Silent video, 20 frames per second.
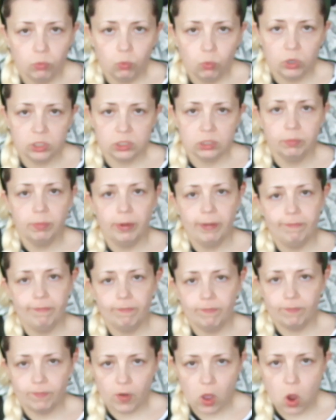what's my
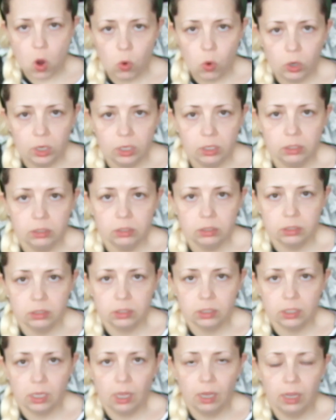
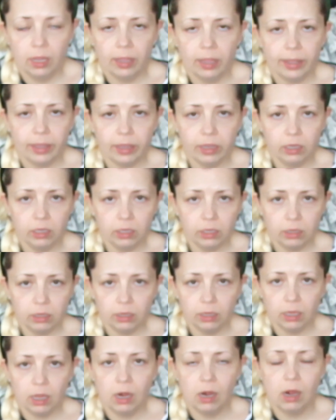focus
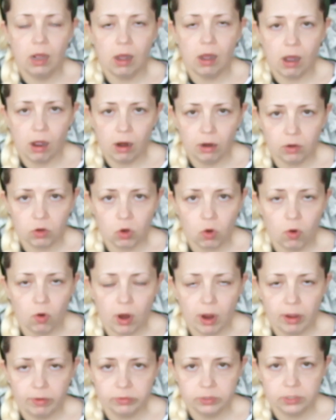in art
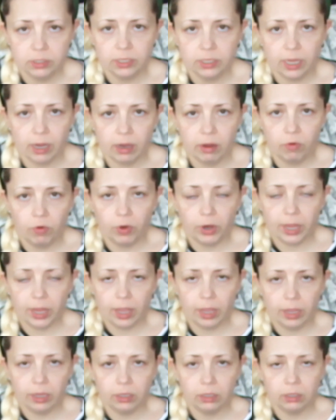crafts that I
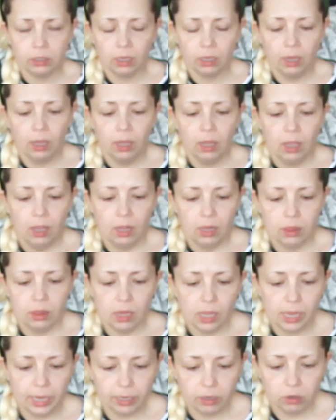create,
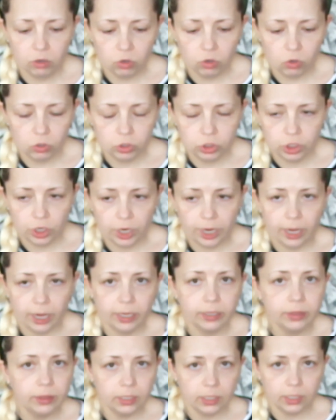like crochet and